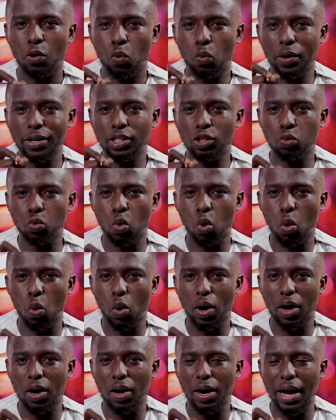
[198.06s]
which
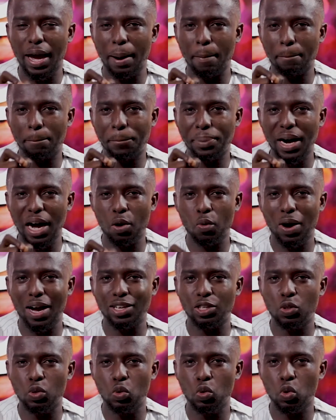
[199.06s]
will empower
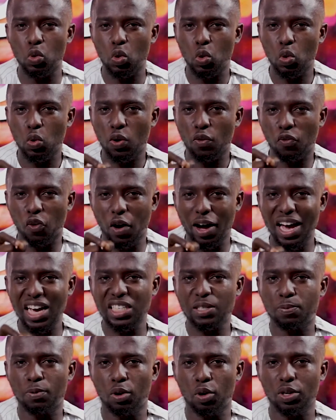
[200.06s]
you for
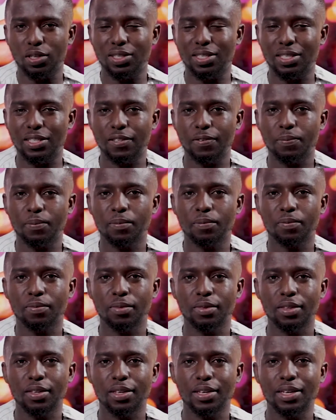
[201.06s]
exploits.
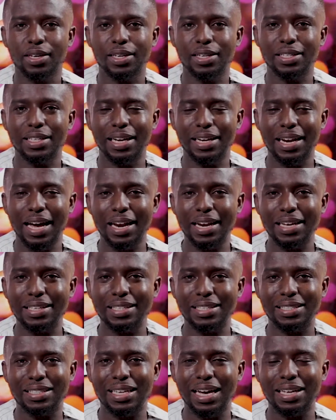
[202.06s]
The
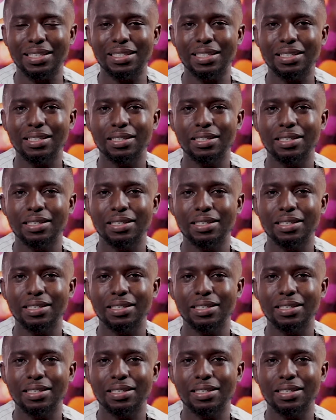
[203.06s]
knowledge is that